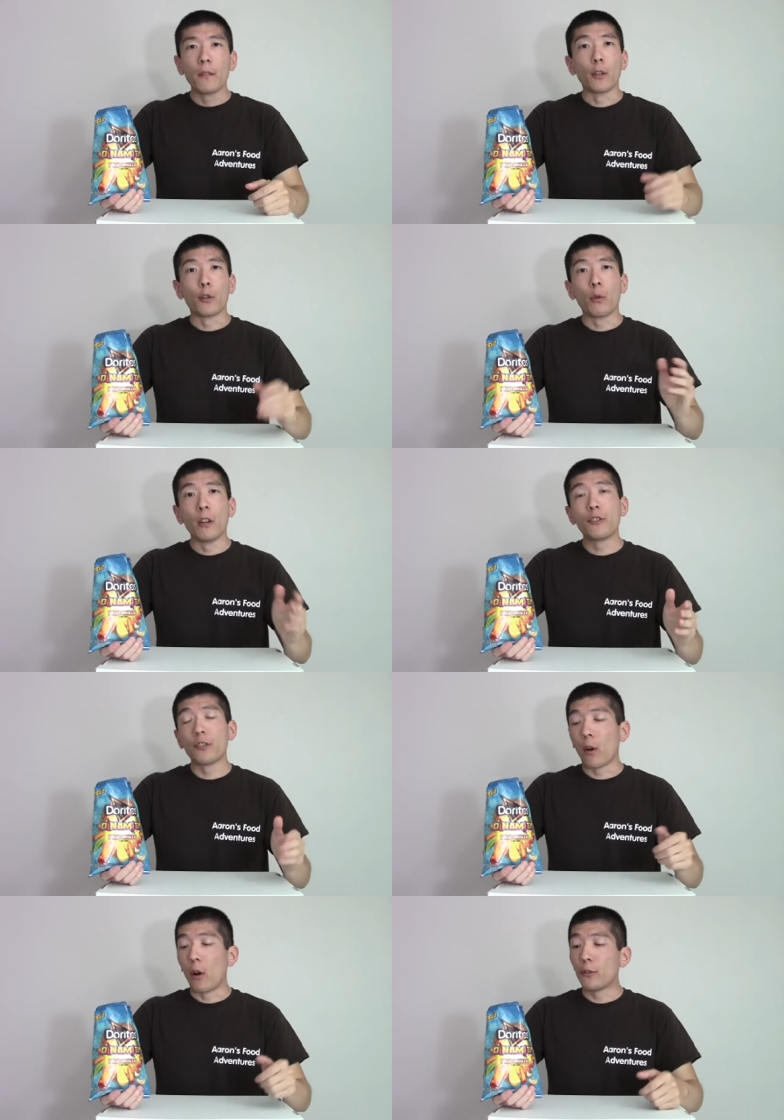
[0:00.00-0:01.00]
The crunch
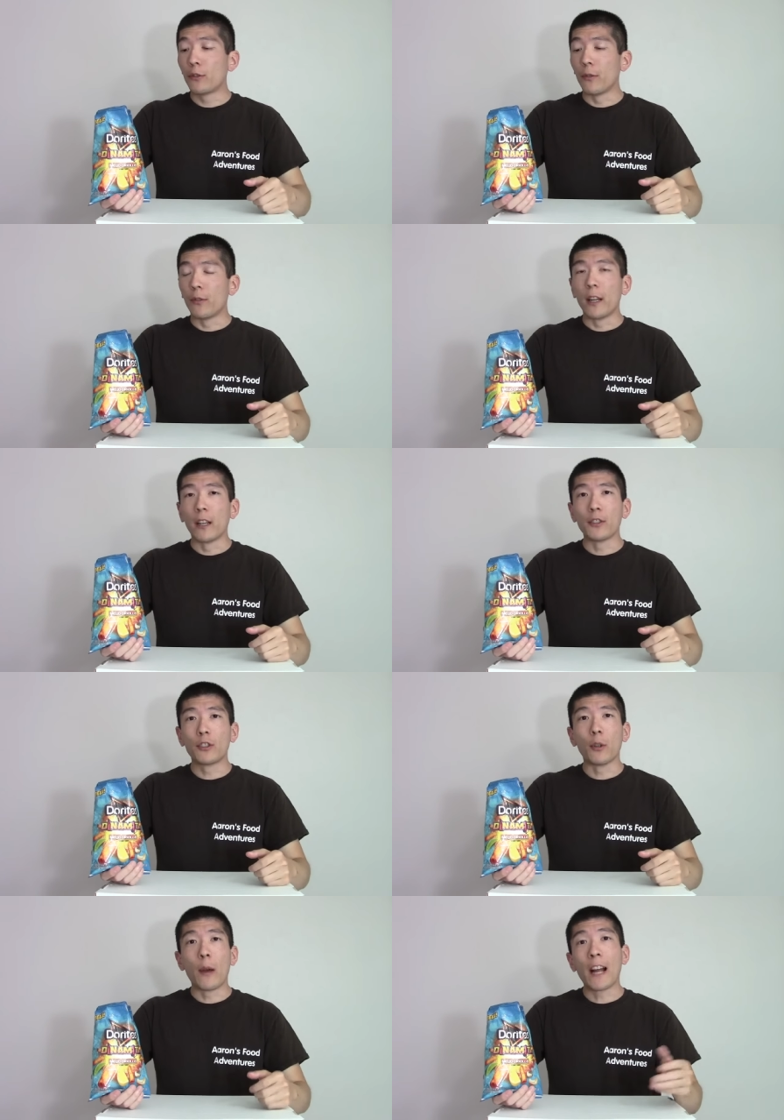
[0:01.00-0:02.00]
is also there,
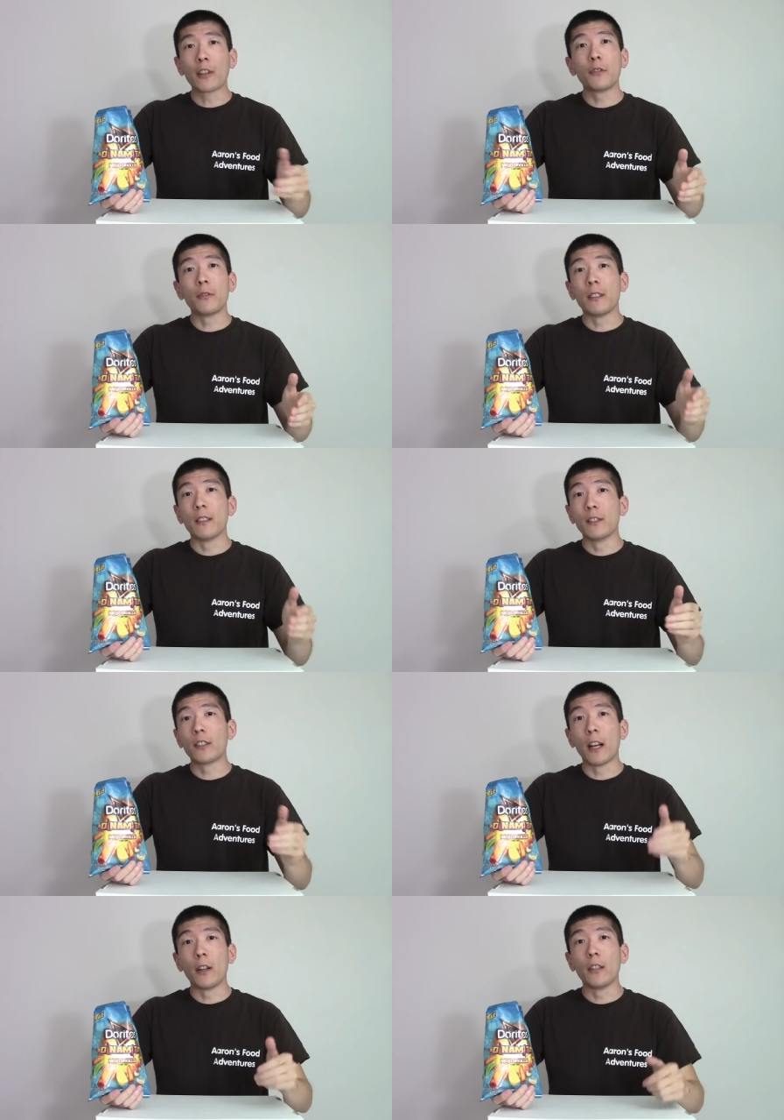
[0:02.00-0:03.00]
so actually
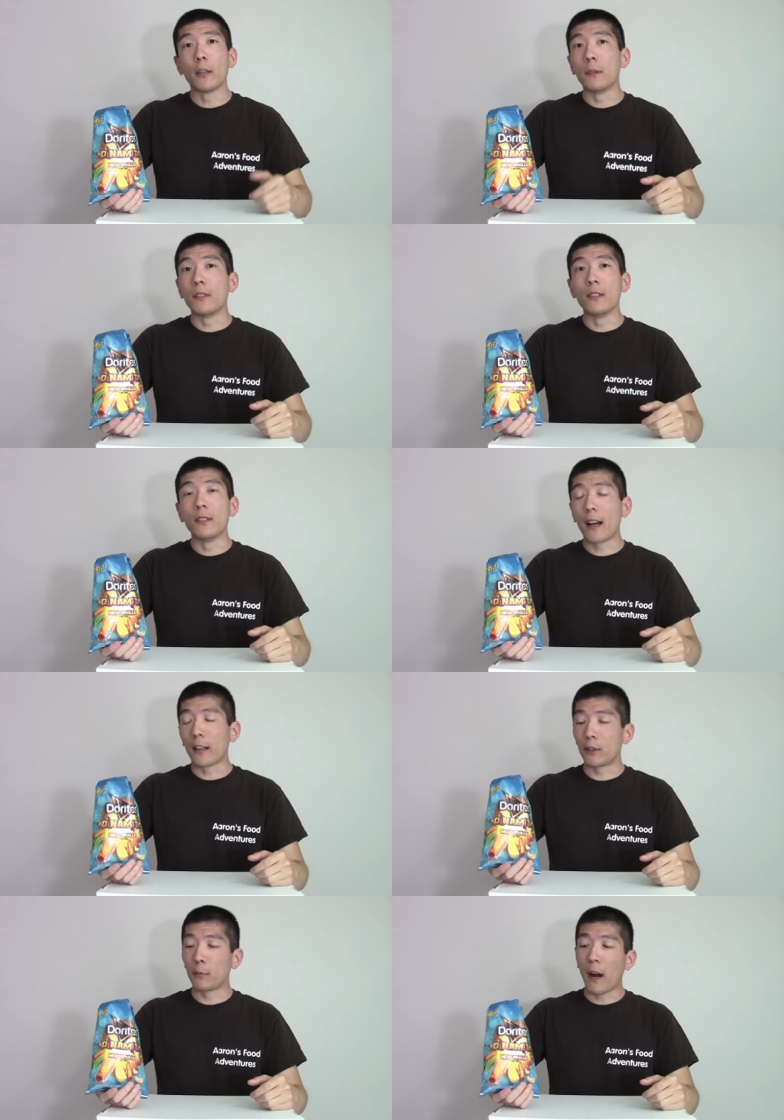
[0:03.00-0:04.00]
this held up. It did
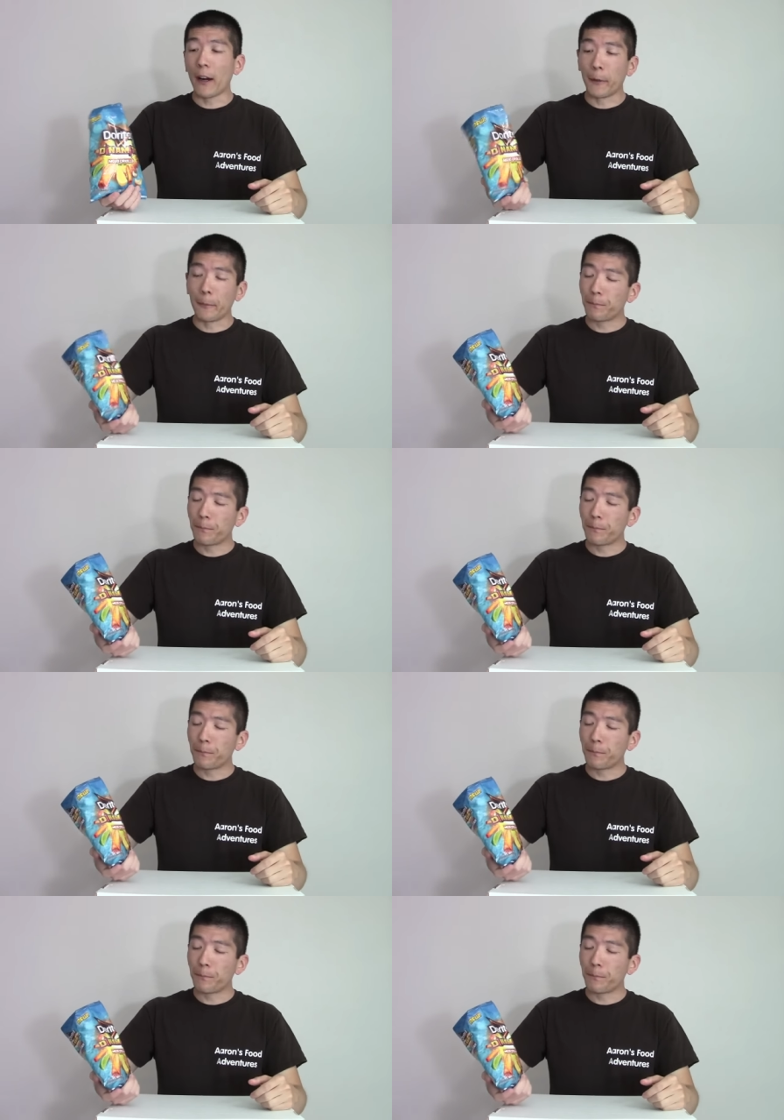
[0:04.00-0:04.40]
not expire.